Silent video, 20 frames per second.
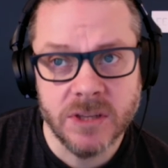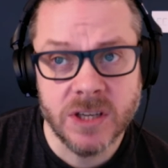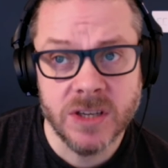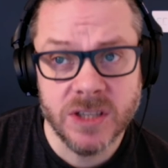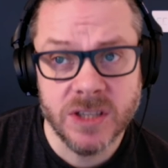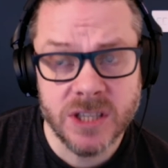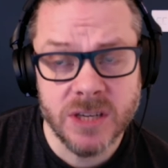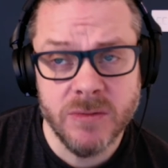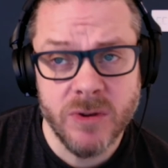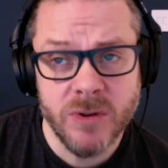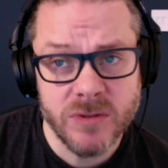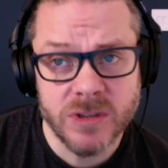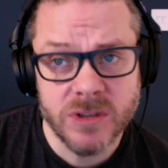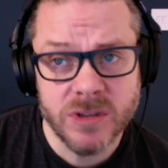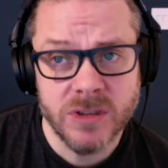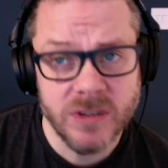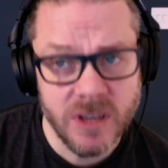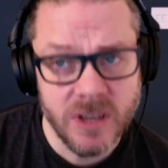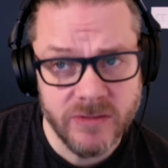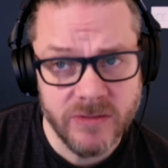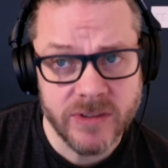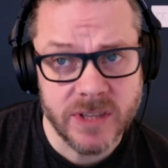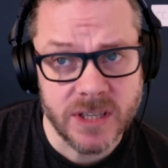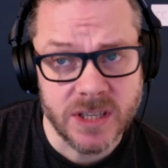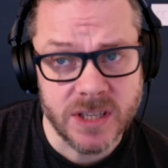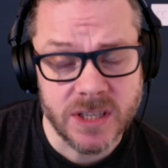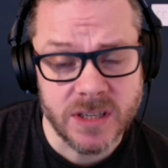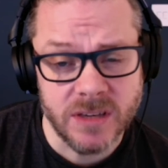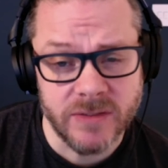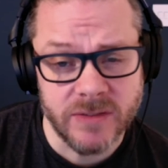customer who's looking for this
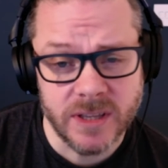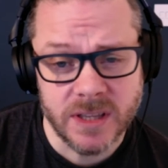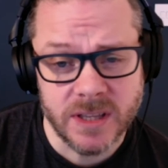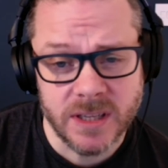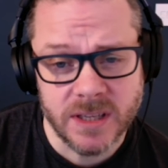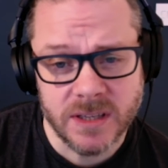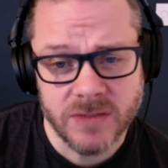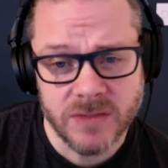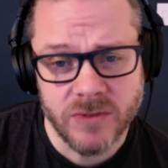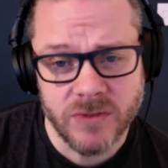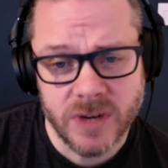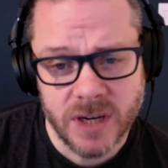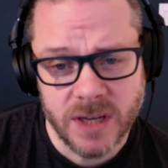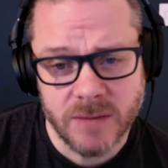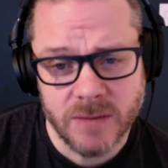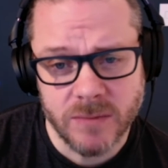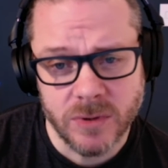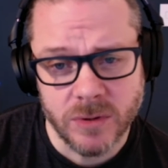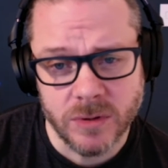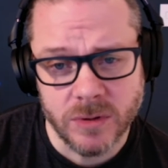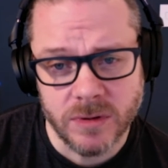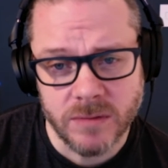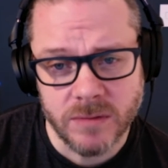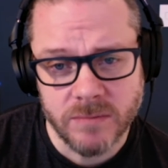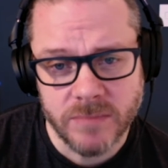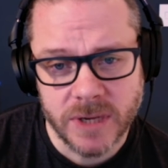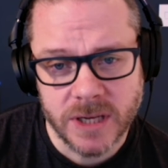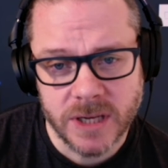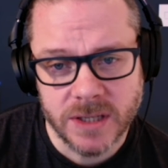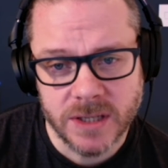stuff, I think is really
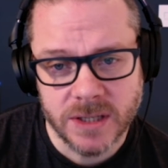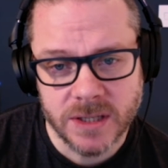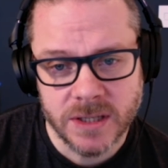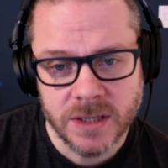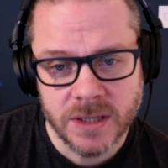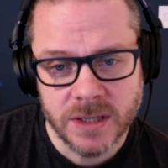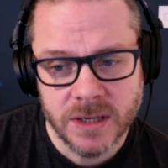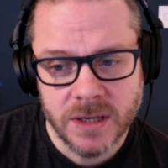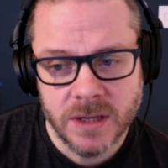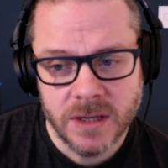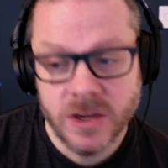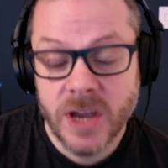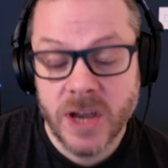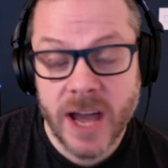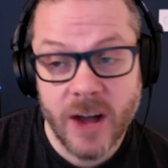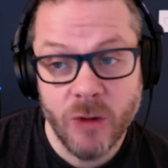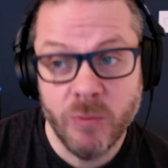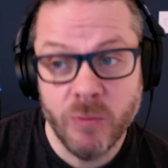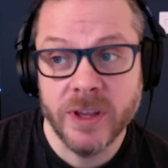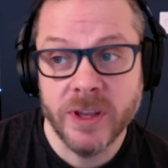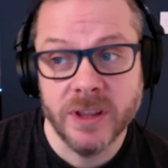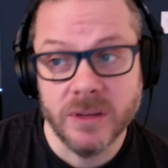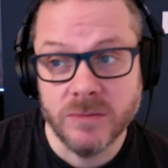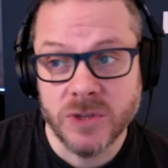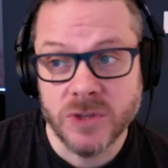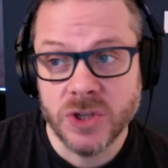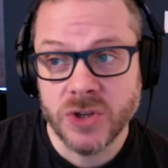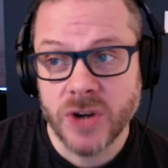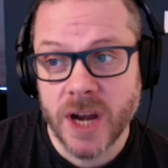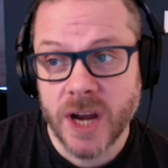important, because you're helping them
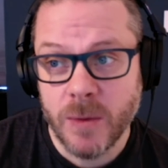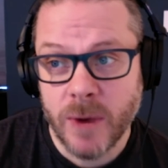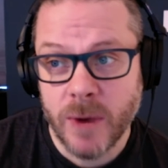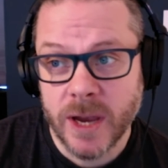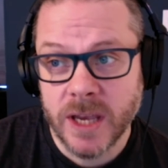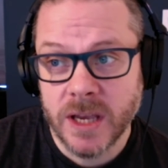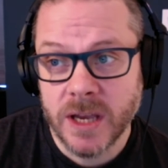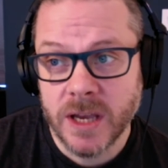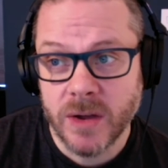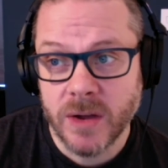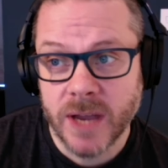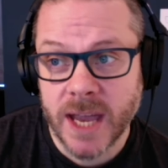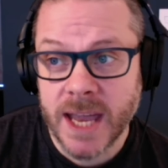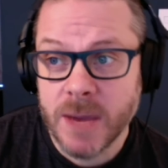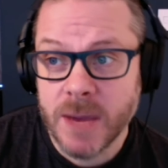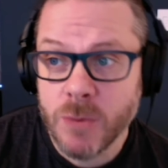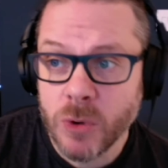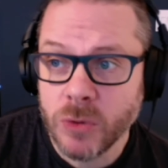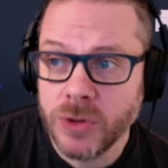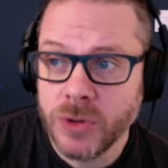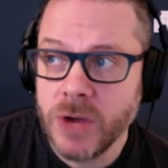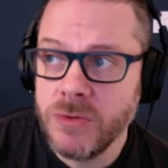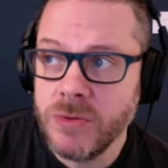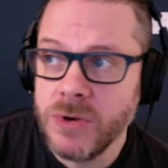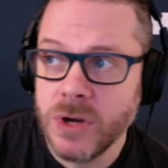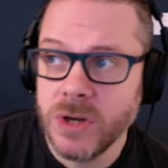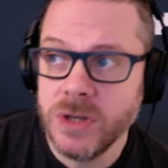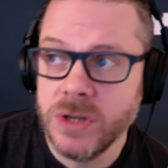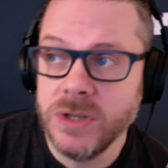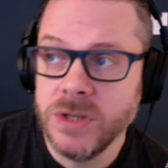straight away. You're going, hey, well, no,
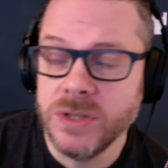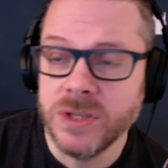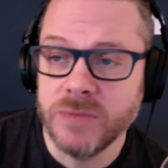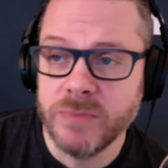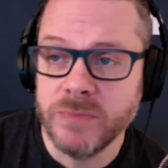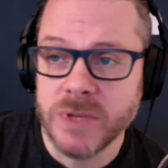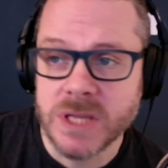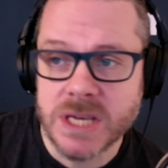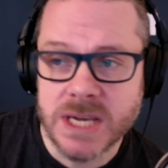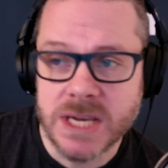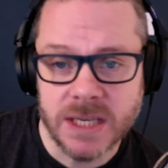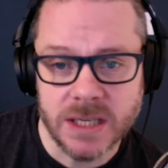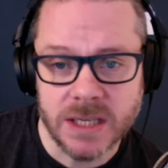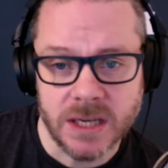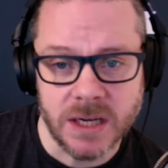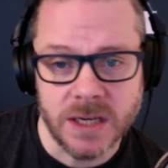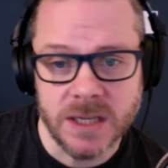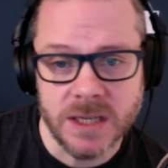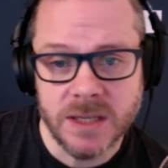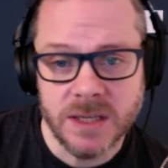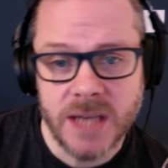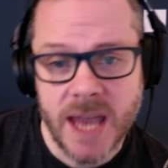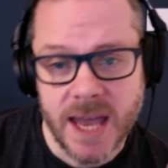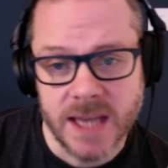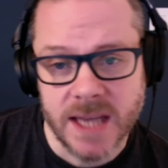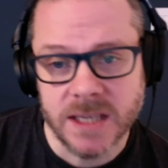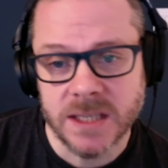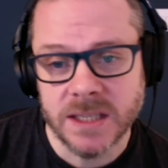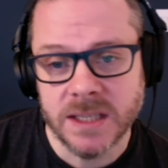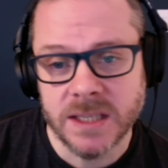not us, but these guys,
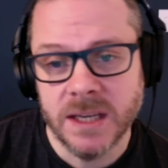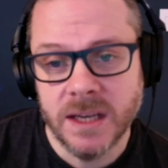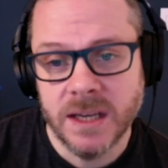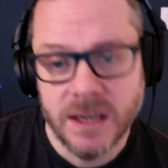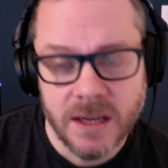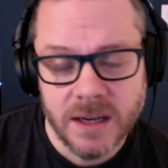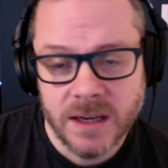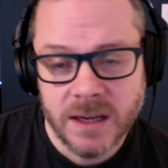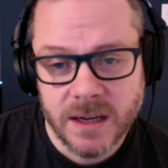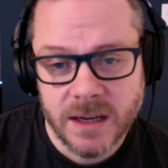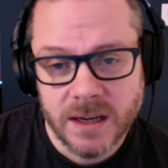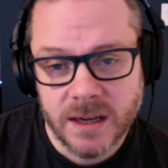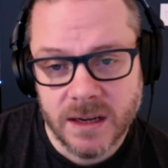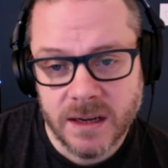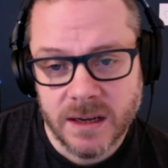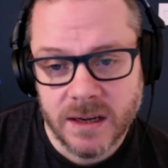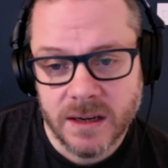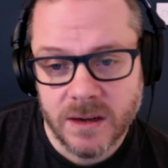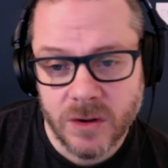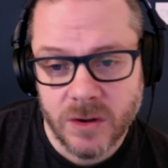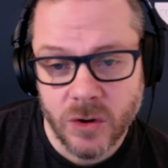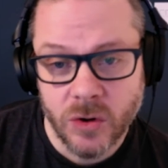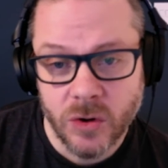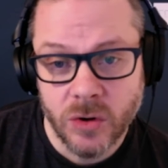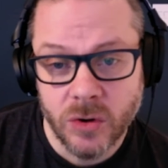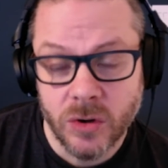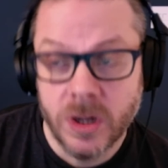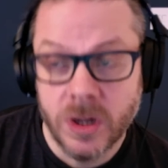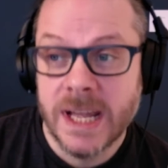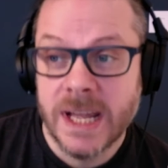yes.
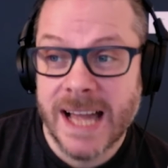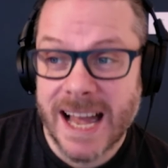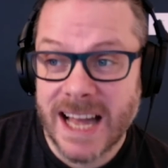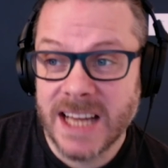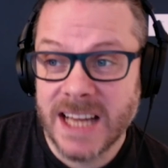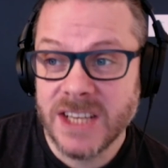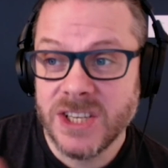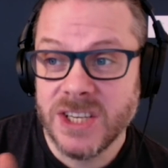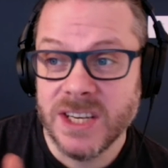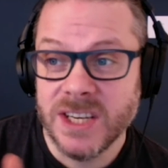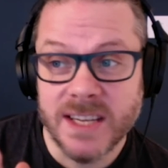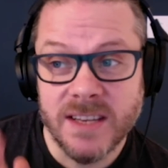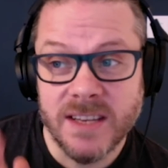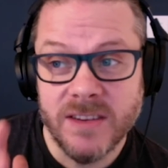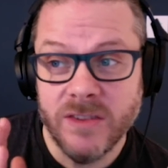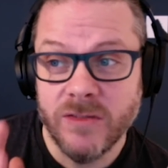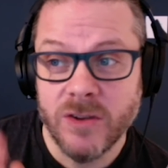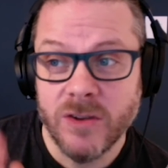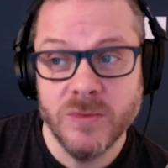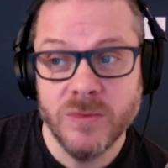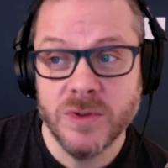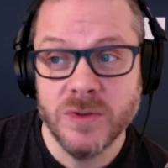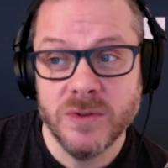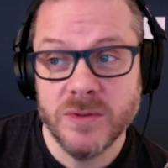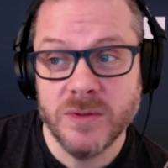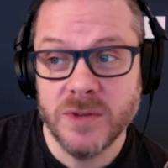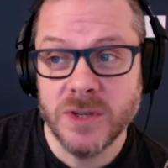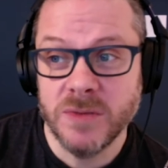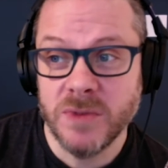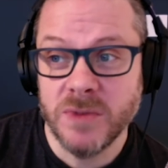Or actually, you've come to us
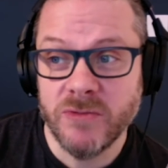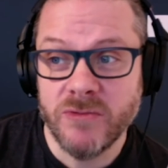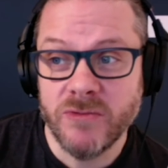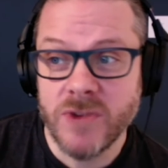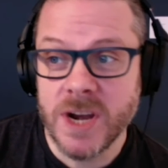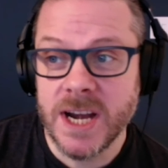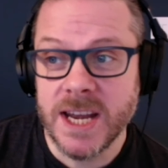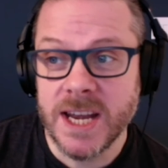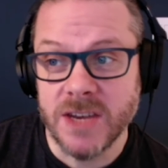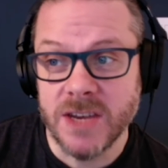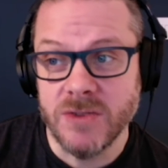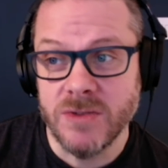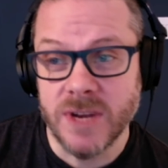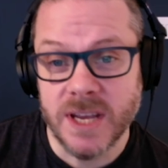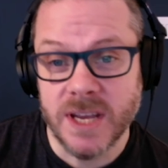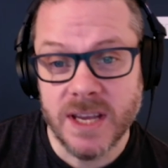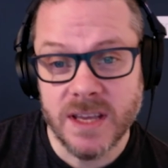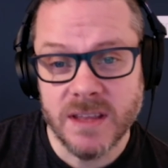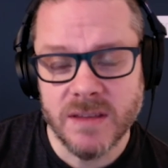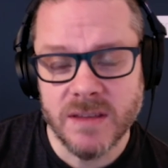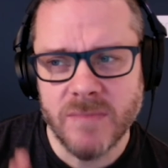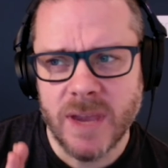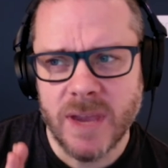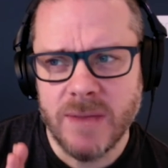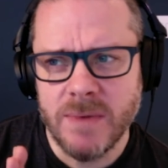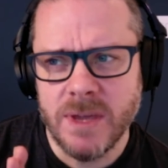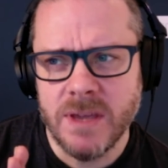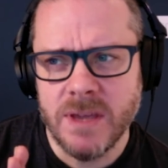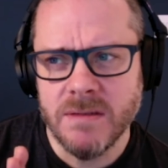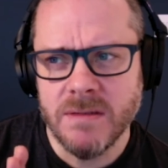with something really unique that
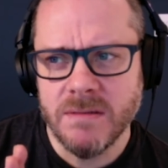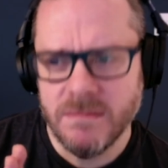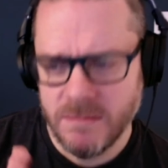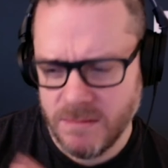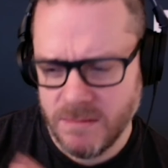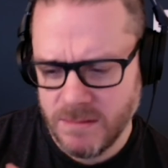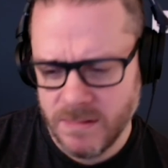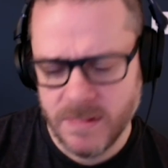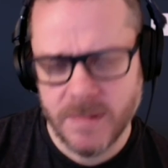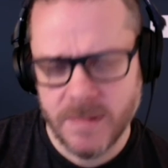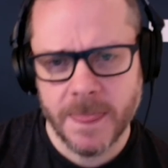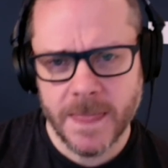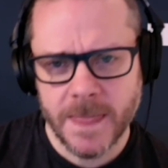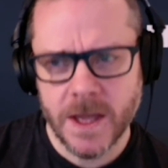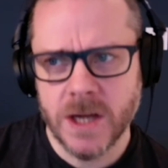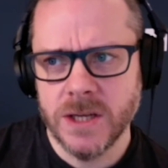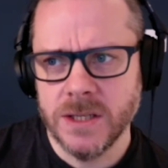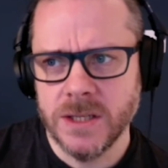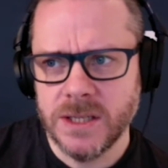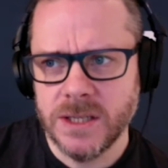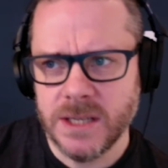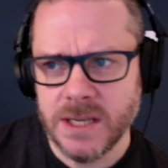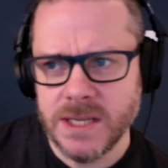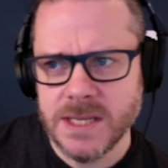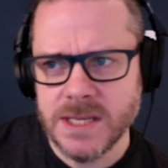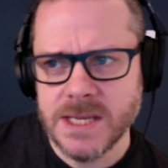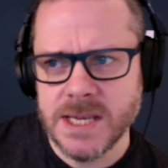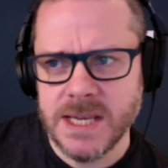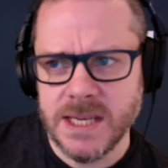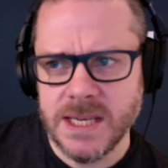maybe us
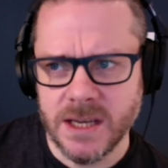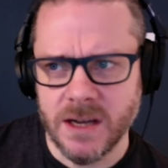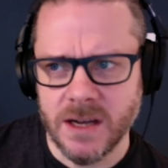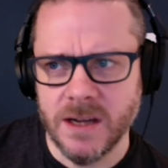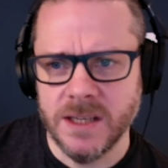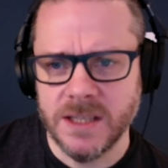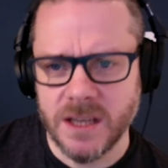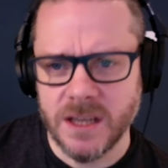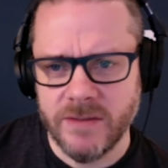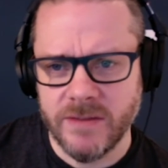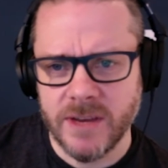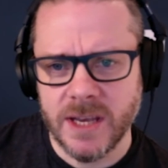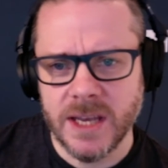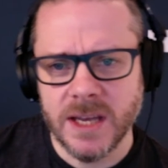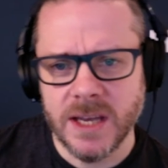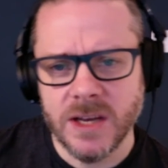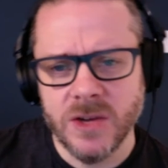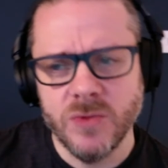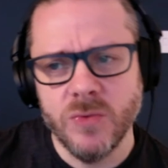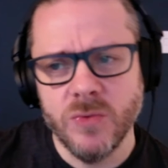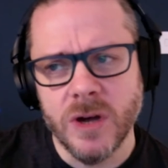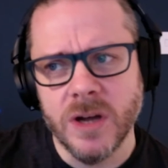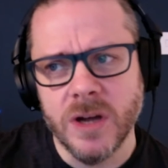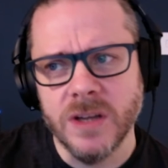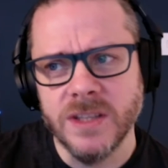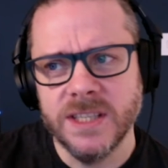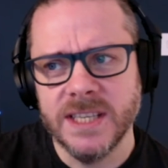and these guys over here could work on